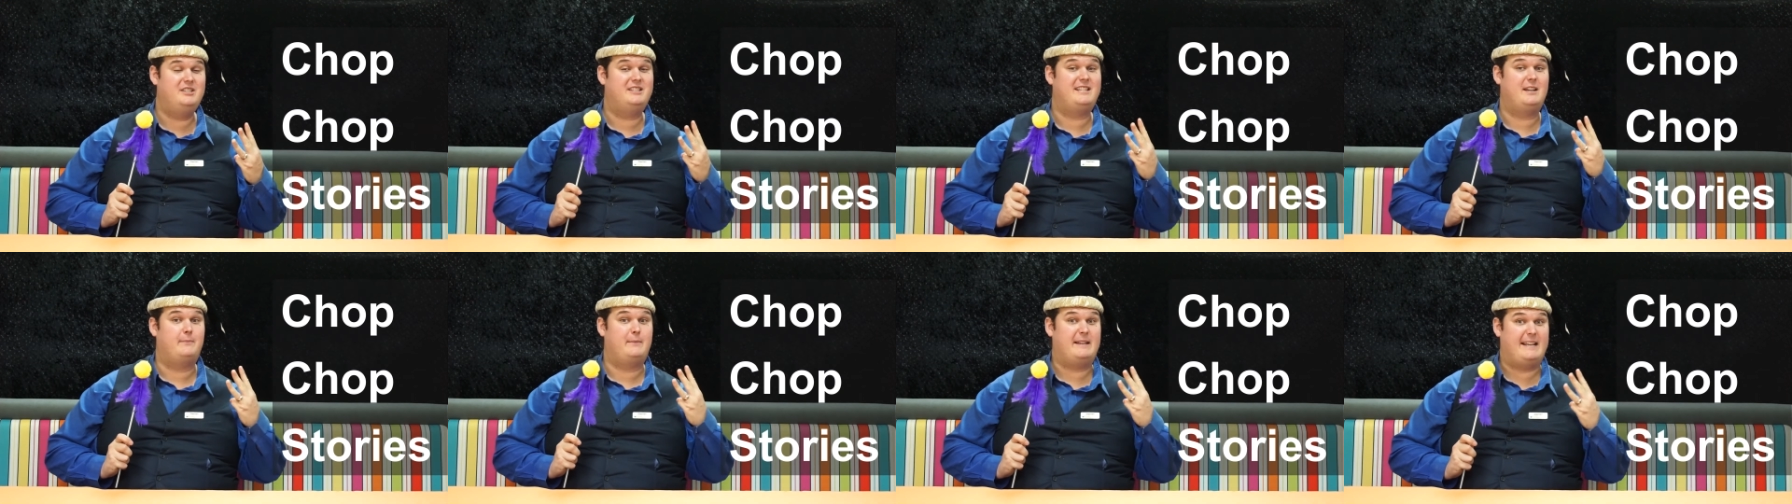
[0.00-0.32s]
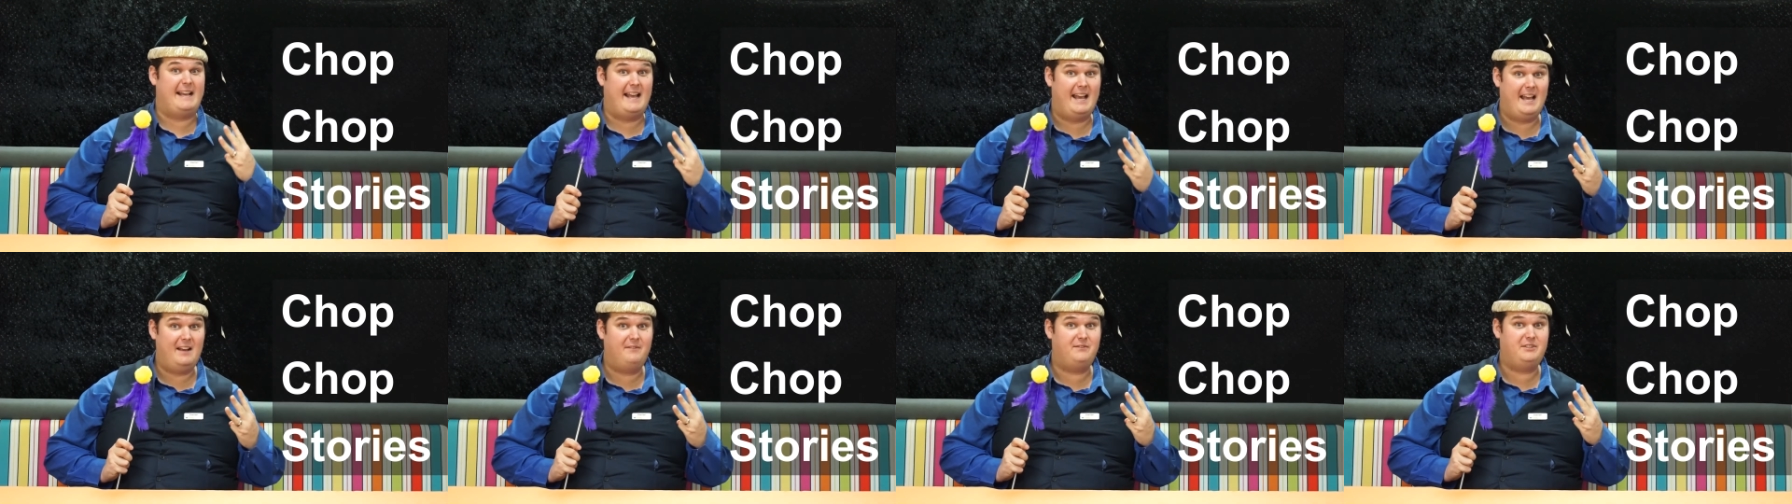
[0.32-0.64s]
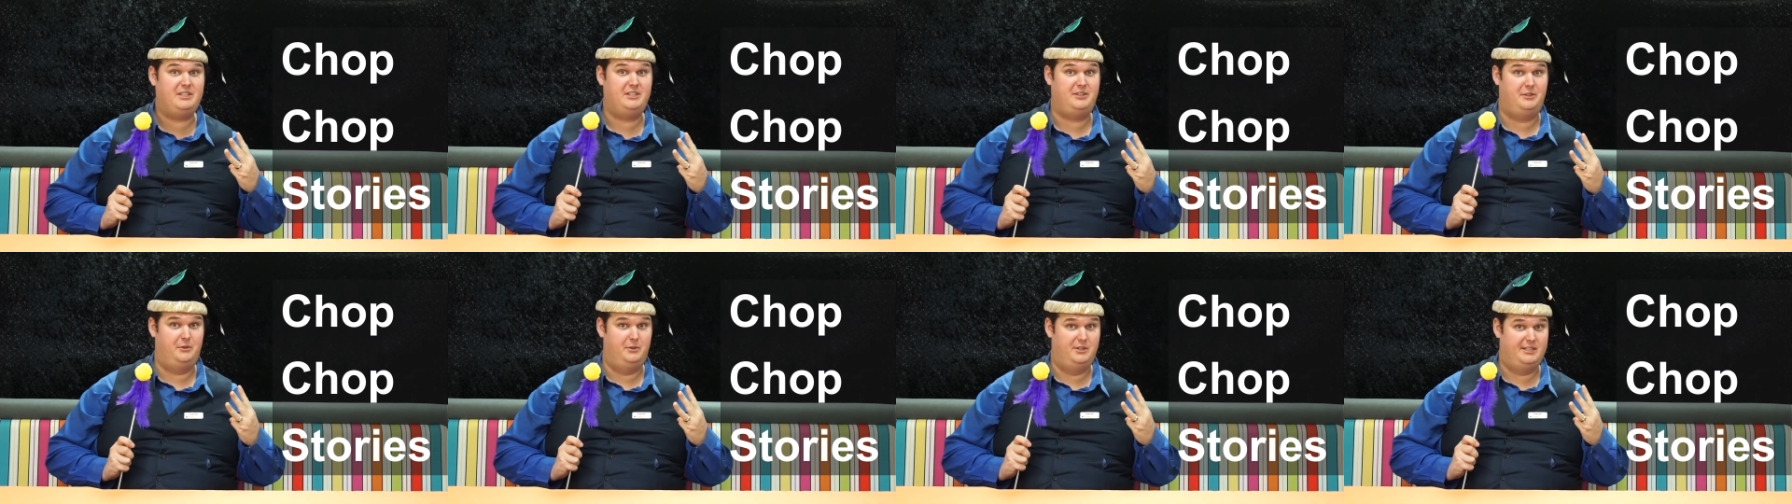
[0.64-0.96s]
that we have
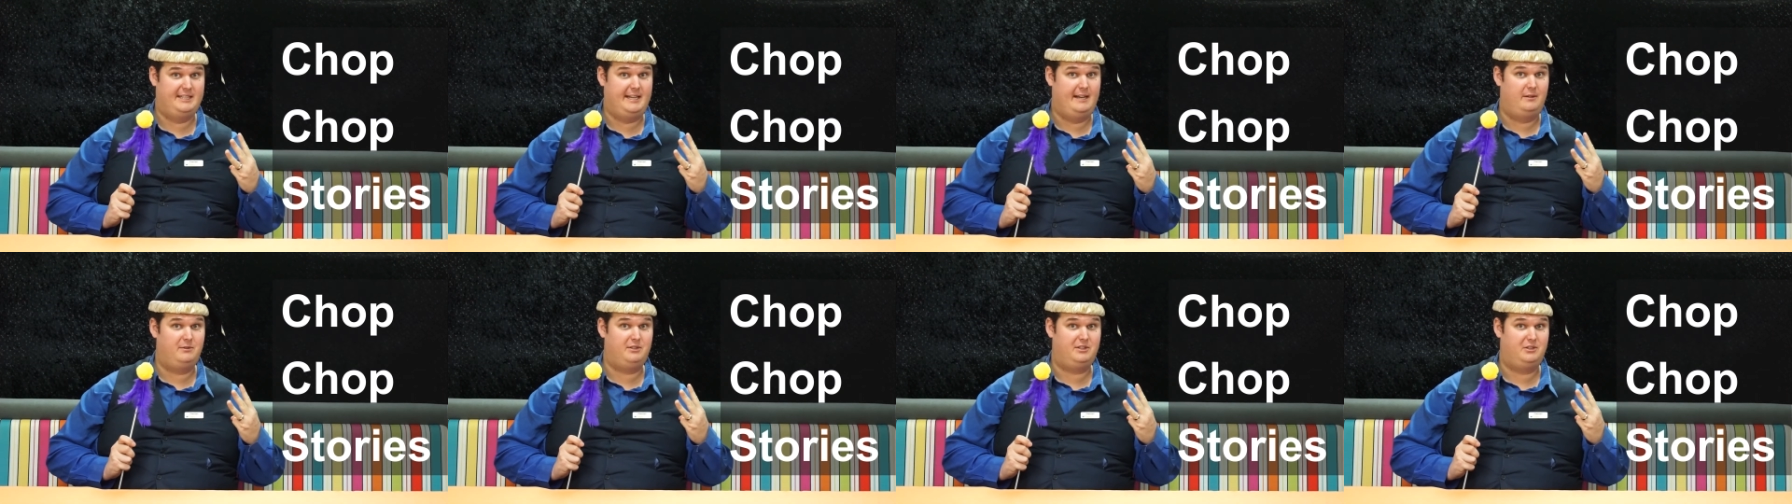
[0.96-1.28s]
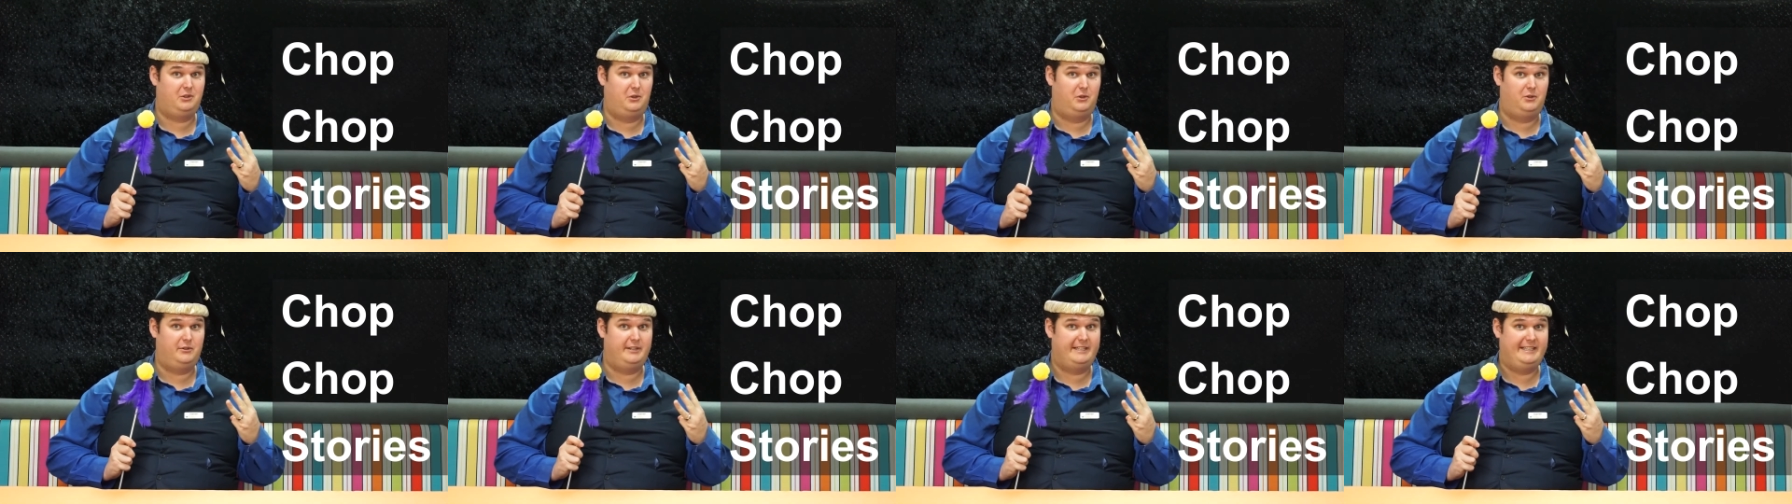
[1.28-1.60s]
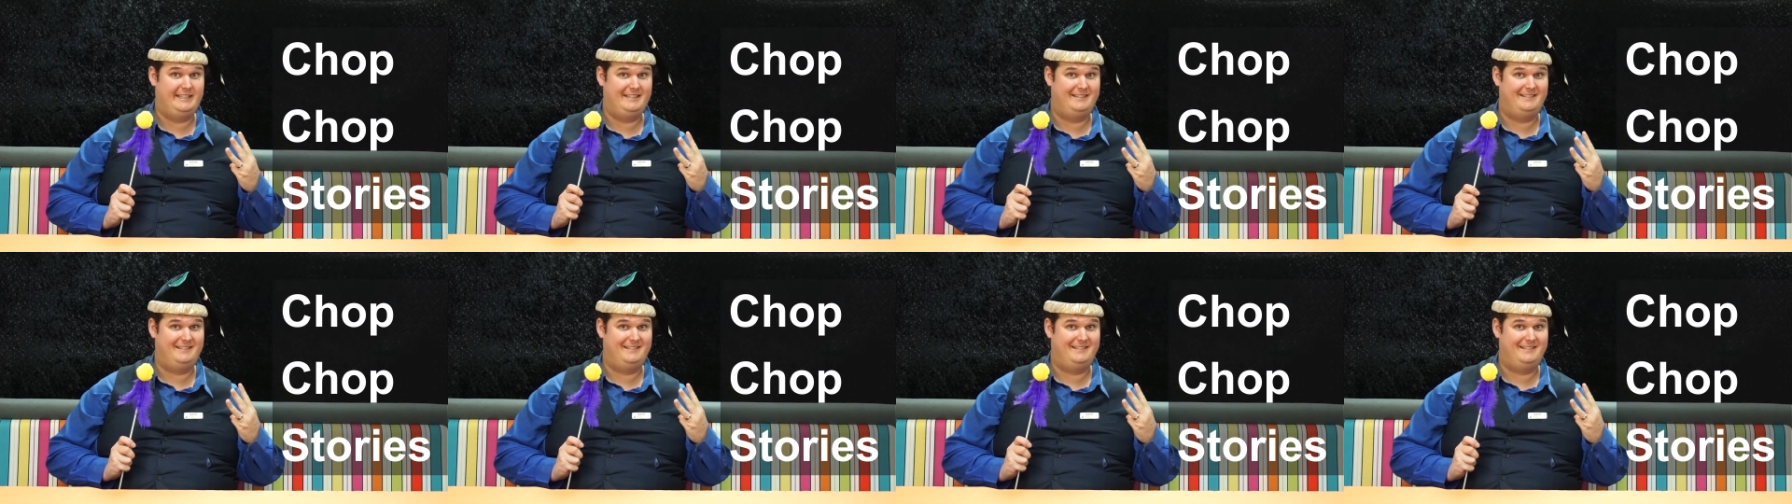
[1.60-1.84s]
to use in our story.